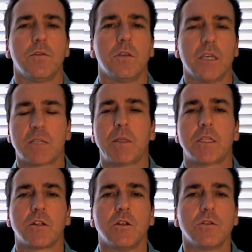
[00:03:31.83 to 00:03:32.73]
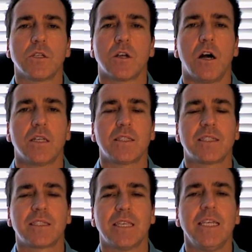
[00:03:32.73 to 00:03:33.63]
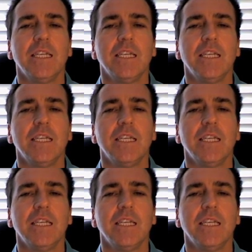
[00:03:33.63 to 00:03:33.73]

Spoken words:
the expected closing costs